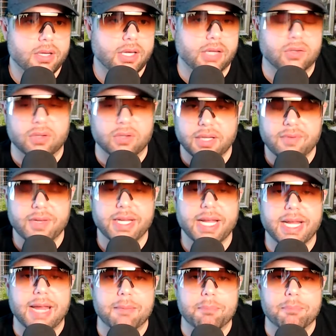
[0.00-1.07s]
is living
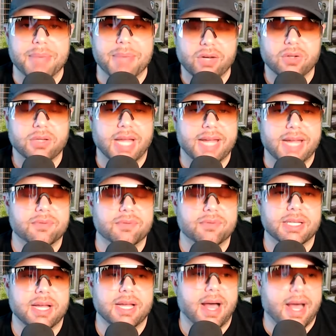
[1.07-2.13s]
a better life
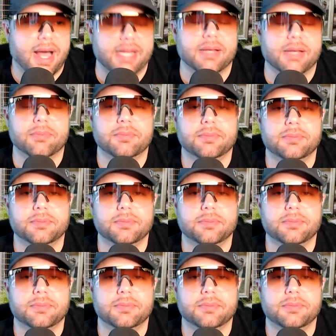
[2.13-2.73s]
than I am.